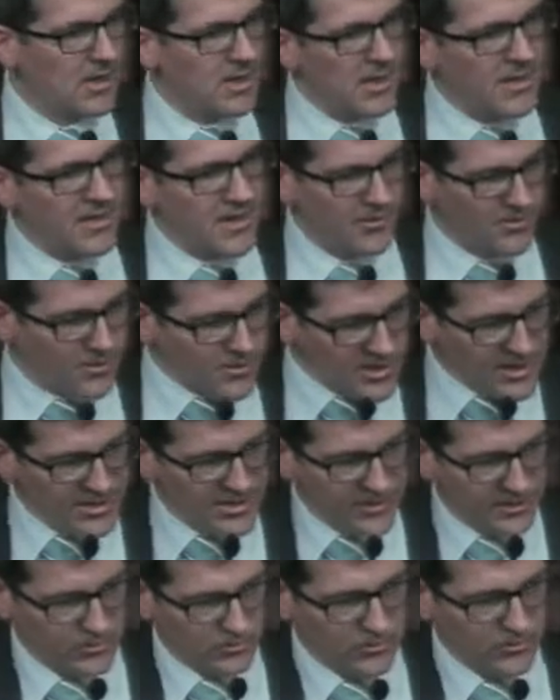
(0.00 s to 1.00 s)
Now, you need
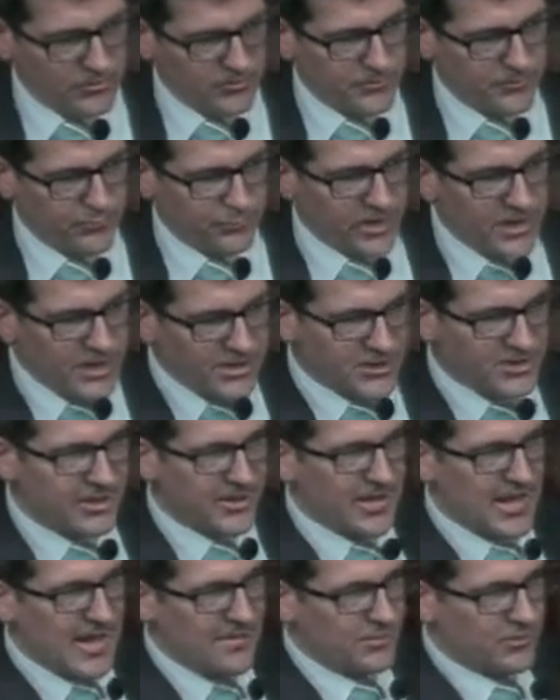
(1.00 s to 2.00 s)
to bridge the
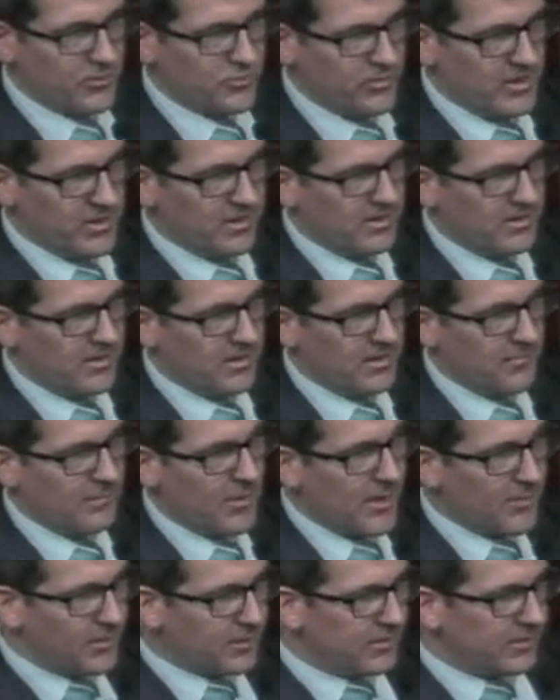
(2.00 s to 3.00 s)
gap between the
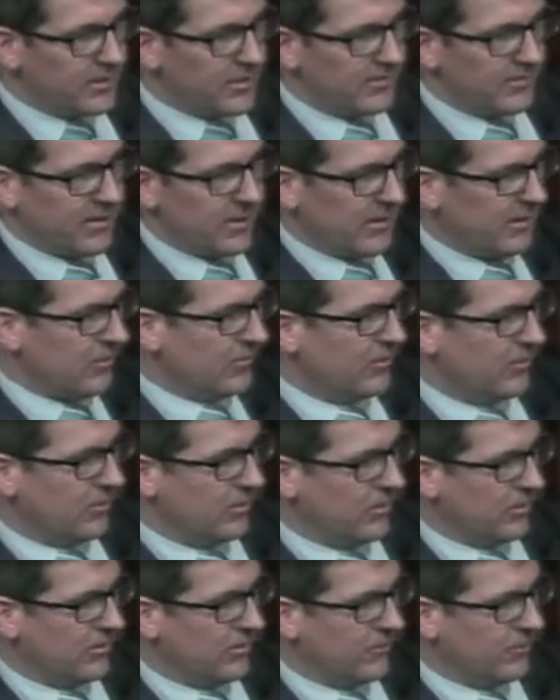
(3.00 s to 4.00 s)
publicly
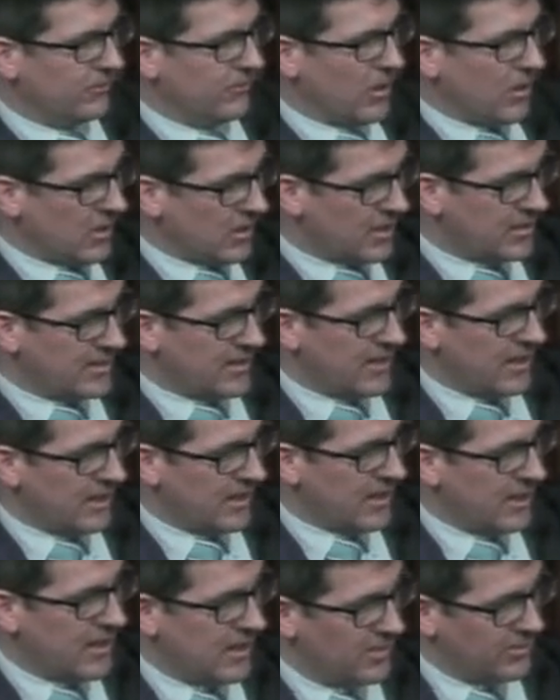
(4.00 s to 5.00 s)
available market
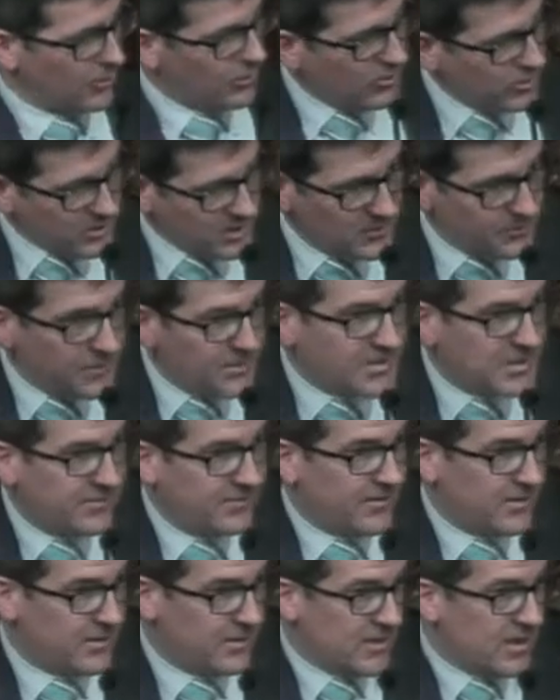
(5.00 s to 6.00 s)
data and your
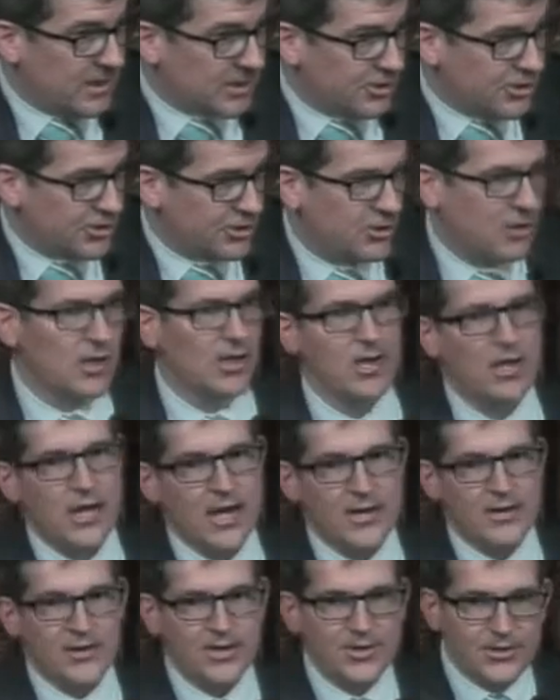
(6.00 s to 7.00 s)
specific niche.
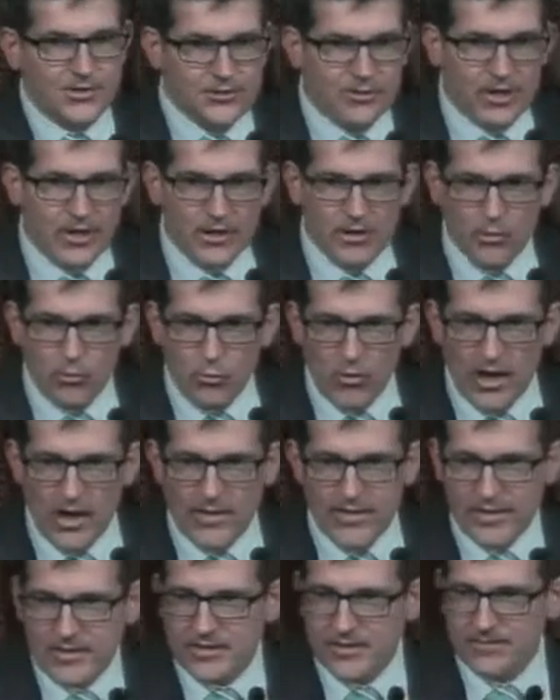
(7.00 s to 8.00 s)
And you need to do that in a way
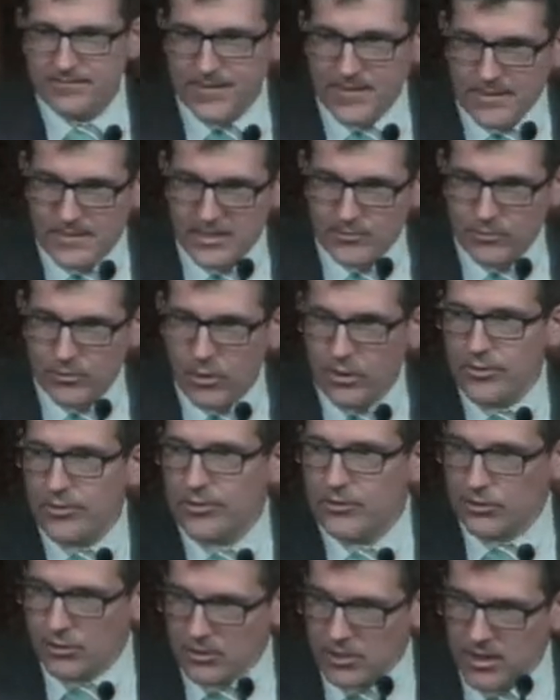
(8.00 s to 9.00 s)
that's defensible, that
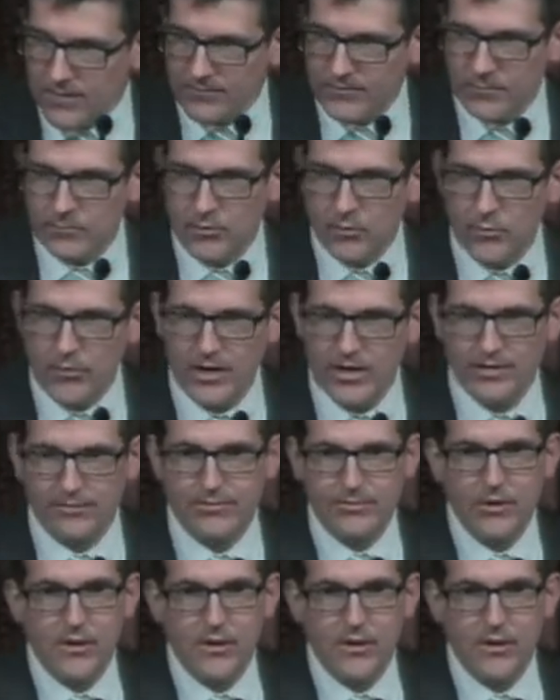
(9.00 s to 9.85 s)
you're comfortable with,